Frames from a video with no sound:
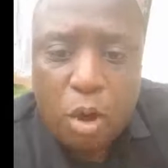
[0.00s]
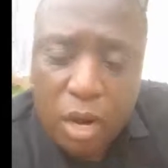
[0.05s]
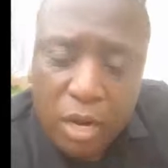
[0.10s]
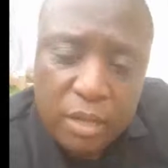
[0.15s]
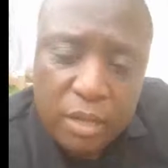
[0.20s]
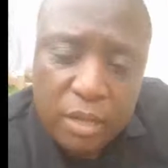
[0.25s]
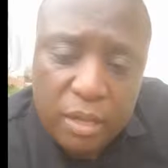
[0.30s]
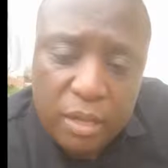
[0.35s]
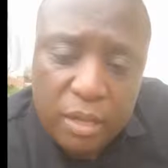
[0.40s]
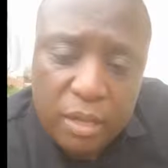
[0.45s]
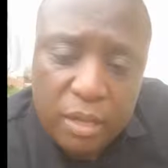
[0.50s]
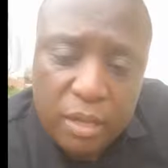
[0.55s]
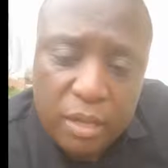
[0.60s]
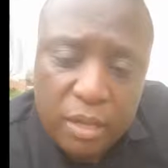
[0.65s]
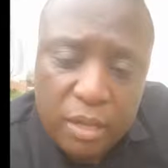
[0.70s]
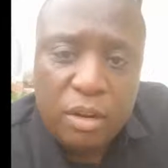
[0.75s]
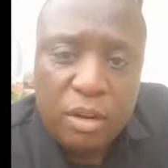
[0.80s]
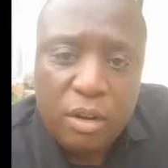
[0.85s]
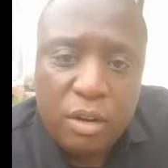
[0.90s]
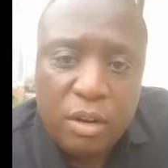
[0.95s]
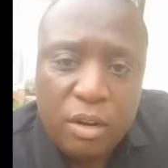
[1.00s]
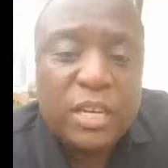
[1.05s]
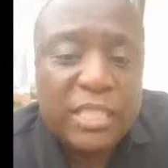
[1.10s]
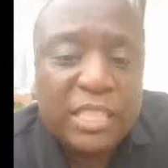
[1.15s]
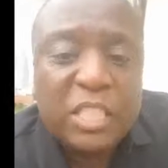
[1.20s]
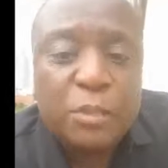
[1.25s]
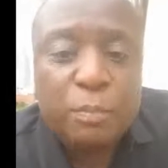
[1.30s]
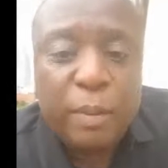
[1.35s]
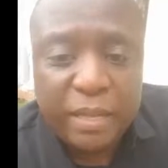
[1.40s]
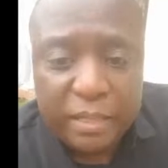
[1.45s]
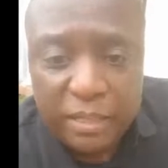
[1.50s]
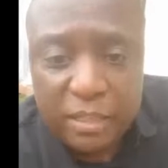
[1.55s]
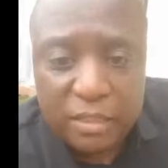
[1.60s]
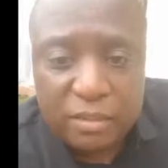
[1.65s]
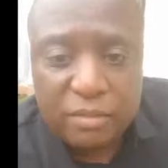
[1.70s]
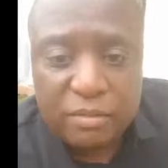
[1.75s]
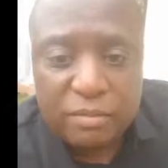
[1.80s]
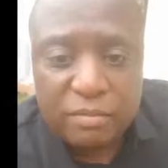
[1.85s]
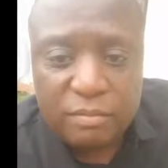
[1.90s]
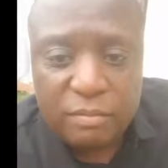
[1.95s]
It's expensive in
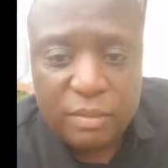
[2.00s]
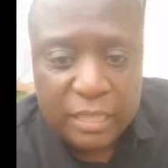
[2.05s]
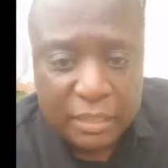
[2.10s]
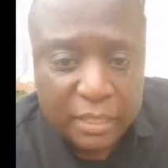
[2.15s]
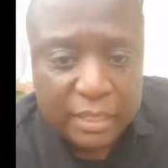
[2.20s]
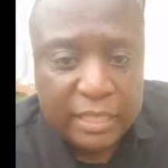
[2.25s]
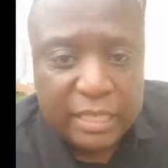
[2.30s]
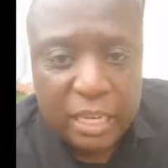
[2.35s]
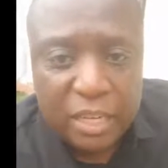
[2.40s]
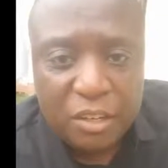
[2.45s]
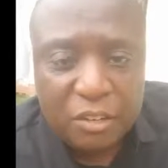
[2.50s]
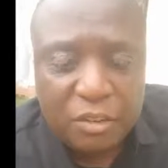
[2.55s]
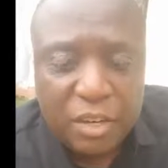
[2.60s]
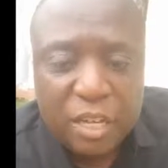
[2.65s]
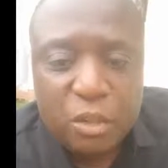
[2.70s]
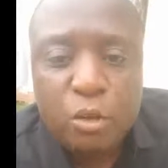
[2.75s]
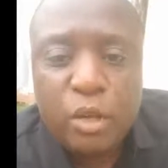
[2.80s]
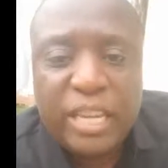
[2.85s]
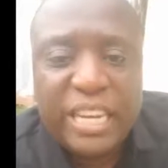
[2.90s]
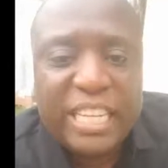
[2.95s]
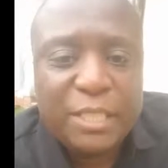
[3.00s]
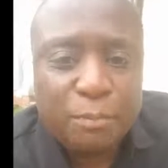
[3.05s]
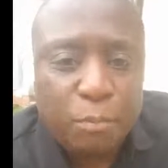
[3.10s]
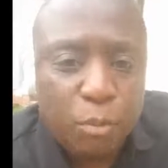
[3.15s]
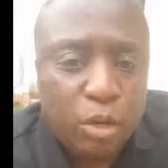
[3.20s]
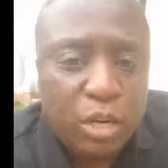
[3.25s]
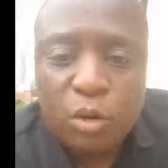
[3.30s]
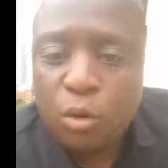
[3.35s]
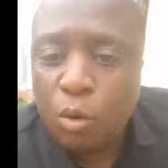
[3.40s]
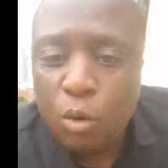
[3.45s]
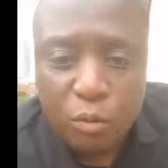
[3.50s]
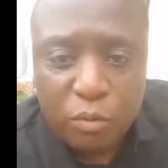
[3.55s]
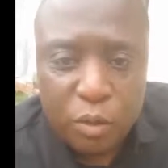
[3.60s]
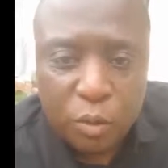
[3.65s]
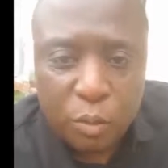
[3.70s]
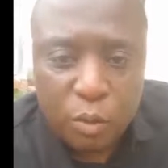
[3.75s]
this country, and you can export it all over the world.